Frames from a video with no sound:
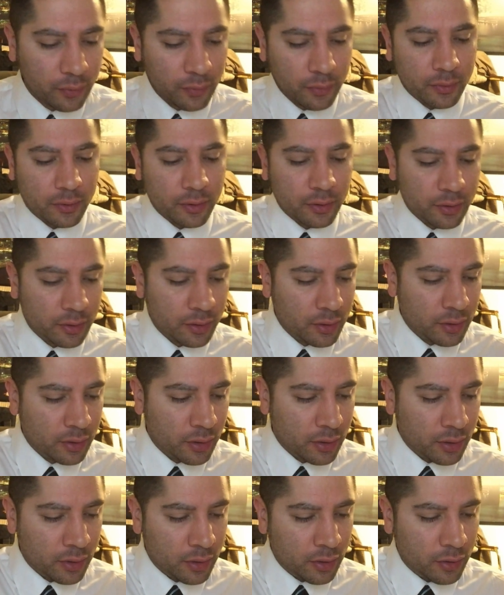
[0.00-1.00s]
Where
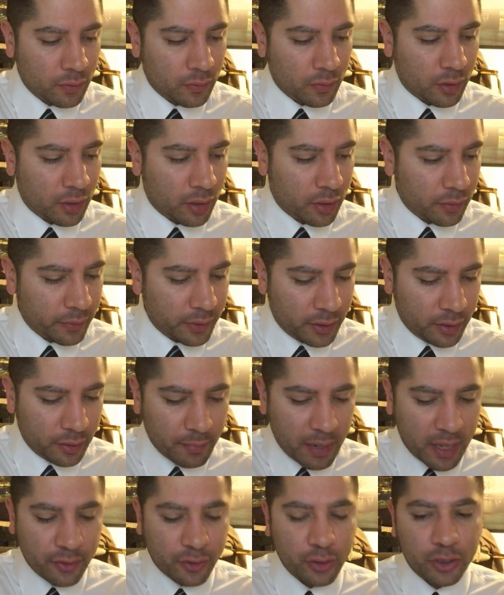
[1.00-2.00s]
where are we here?
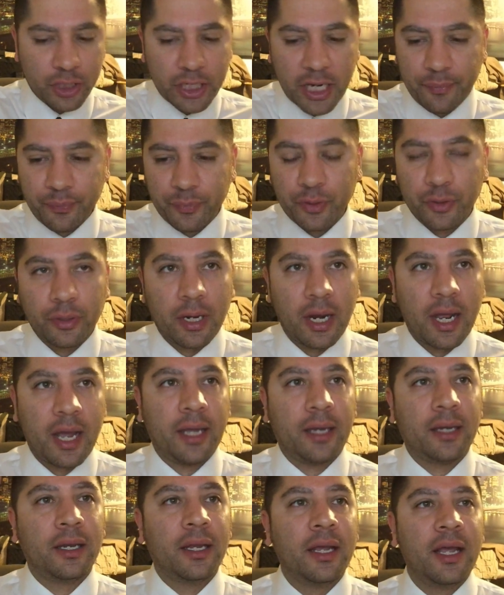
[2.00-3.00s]
Matthew chapter
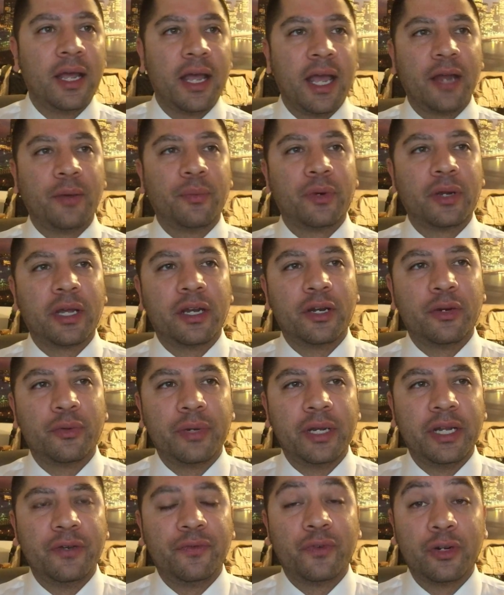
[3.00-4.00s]
nine, and we're gonna
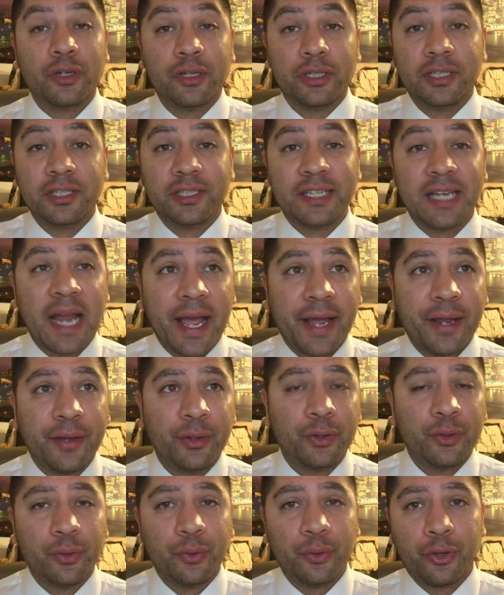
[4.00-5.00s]
read verses nine
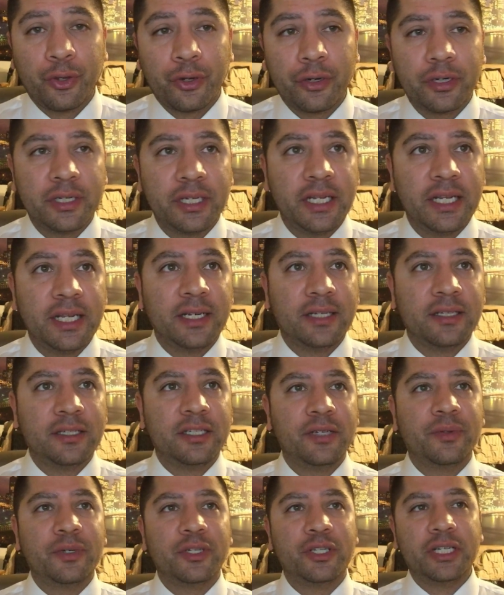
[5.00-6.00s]
through thirteen and
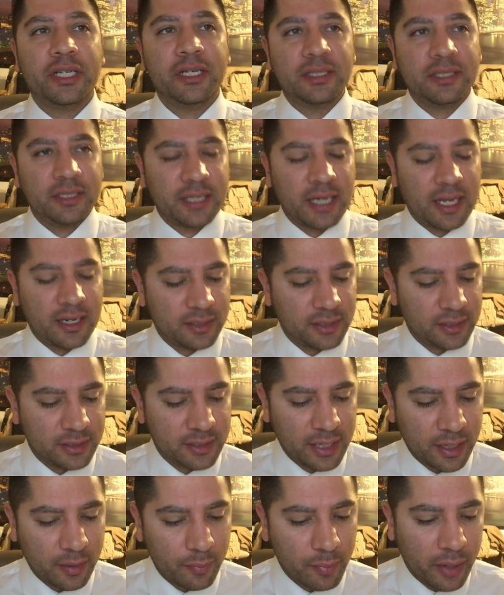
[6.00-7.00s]
see what Jesus has to
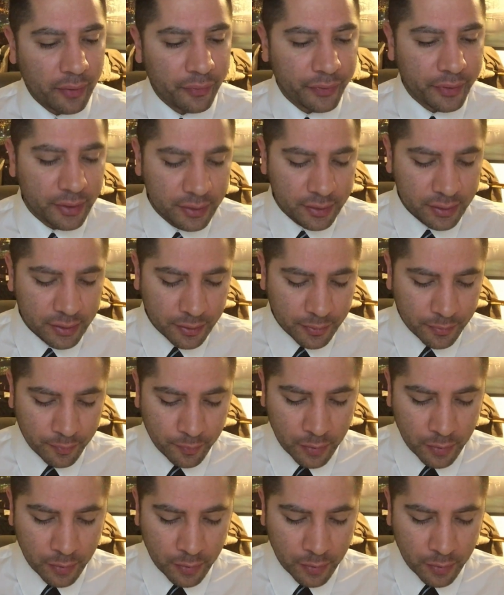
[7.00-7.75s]
say about this.